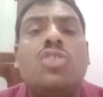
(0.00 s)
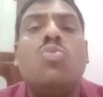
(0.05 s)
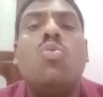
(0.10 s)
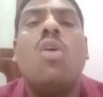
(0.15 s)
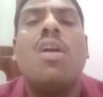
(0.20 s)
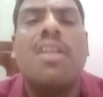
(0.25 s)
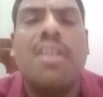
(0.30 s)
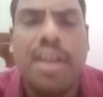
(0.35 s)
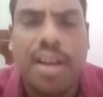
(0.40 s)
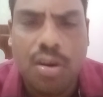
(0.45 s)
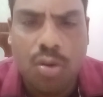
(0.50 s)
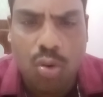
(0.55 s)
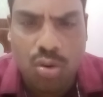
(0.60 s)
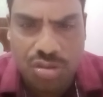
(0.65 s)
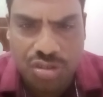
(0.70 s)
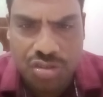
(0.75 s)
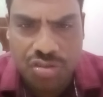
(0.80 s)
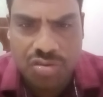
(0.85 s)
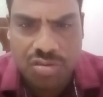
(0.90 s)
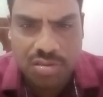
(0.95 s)
200
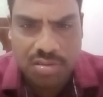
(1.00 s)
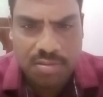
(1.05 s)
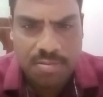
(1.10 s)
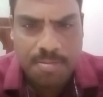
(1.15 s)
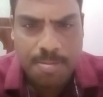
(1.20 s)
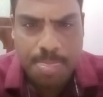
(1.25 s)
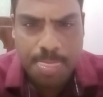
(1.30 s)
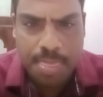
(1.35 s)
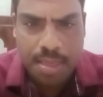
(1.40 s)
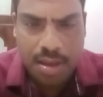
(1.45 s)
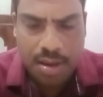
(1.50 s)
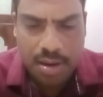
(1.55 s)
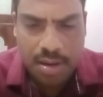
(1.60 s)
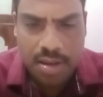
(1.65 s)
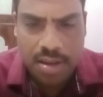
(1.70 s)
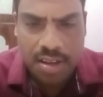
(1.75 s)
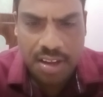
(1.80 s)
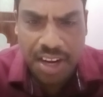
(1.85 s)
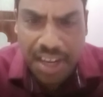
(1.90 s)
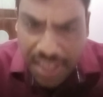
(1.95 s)
crores.
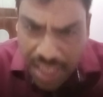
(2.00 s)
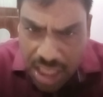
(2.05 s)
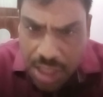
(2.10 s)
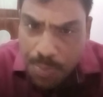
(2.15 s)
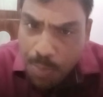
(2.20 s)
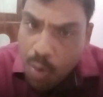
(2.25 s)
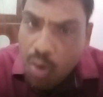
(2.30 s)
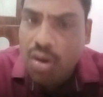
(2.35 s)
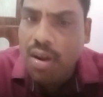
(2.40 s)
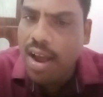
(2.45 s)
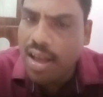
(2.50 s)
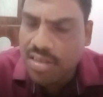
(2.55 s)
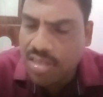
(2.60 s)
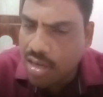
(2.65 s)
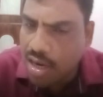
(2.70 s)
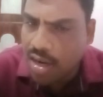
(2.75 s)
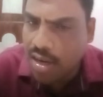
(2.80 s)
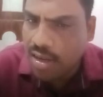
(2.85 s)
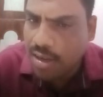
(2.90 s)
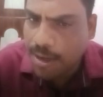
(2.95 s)
It is
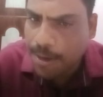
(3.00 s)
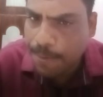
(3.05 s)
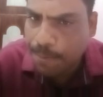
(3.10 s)
forecasted.